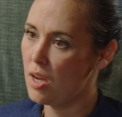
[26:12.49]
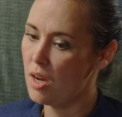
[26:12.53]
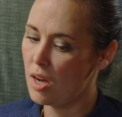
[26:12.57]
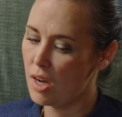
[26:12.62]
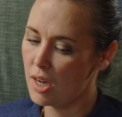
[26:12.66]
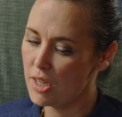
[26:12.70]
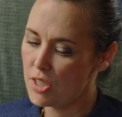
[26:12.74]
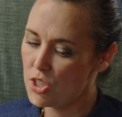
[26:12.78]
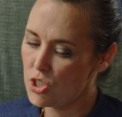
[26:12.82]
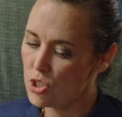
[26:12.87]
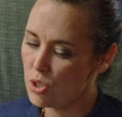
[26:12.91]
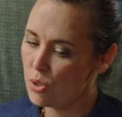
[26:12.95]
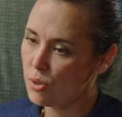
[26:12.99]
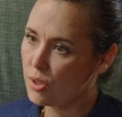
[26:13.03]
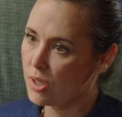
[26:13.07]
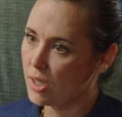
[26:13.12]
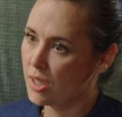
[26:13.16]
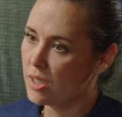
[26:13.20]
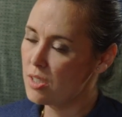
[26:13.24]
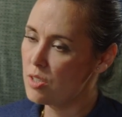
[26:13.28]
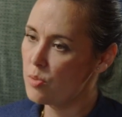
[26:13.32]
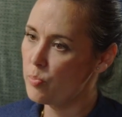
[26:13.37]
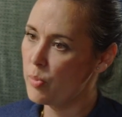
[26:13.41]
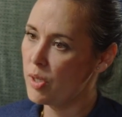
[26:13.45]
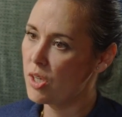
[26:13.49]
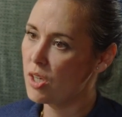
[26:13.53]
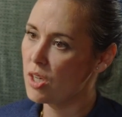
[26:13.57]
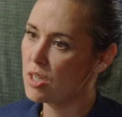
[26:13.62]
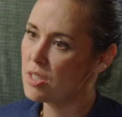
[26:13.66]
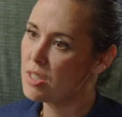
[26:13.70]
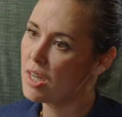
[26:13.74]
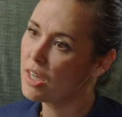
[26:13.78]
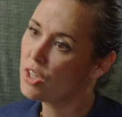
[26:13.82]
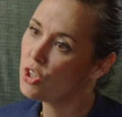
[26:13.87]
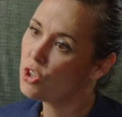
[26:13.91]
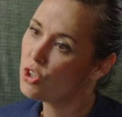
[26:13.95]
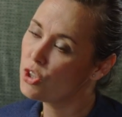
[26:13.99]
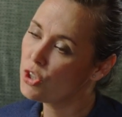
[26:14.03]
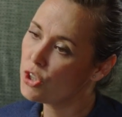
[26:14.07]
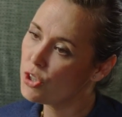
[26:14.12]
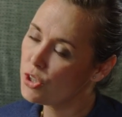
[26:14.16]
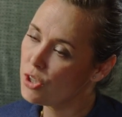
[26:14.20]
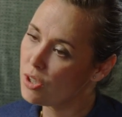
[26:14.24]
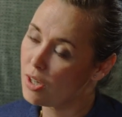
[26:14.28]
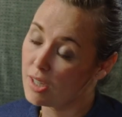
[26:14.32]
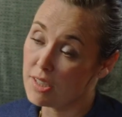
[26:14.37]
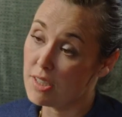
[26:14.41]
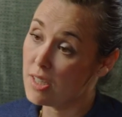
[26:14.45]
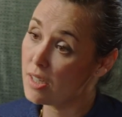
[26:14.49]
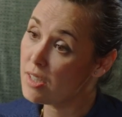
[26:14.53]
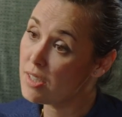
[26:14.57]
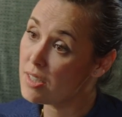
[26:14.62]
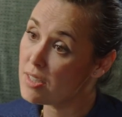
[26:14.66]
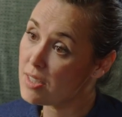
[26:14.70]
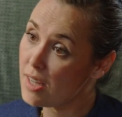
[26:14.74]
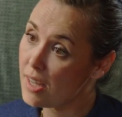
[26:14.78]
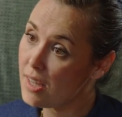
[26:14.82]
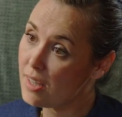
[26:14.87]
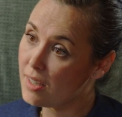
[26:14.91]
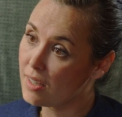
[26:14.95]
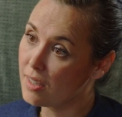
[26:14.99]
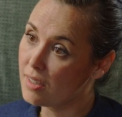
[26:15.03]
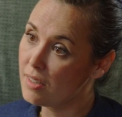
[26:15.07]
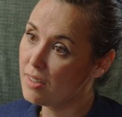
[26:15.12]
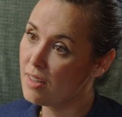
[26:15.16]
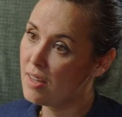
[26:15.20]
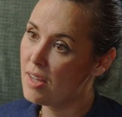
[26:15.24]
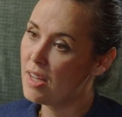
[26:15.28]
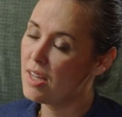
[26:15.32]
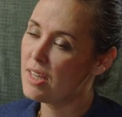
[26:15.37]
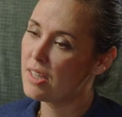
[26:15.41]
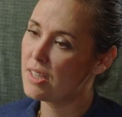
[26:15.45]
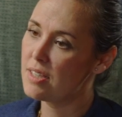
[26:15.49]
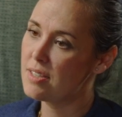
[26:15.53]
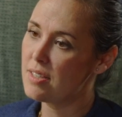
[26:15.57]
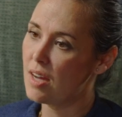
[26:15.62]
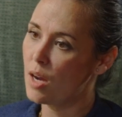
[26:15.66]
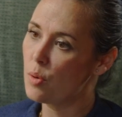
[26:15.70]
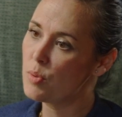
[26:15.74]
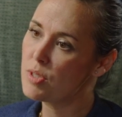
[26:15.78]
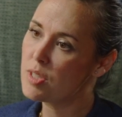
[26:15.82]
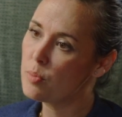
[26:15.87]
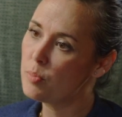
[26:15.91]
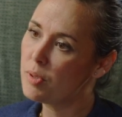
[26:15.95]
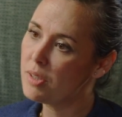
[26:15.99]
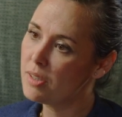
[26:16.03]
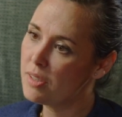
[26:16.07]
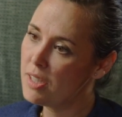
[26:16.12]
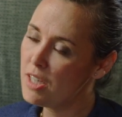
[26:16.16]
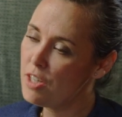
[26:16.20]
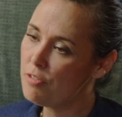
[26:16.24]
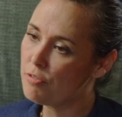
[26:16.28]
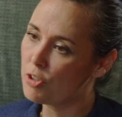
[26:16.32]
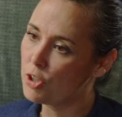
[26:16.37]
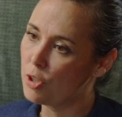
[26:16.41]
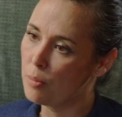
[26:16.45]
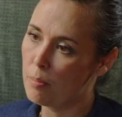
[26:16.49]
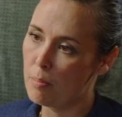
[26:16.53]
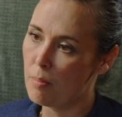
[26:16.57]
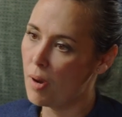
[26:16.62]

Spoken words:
I took it because I could. I didn't take it because I was a believer.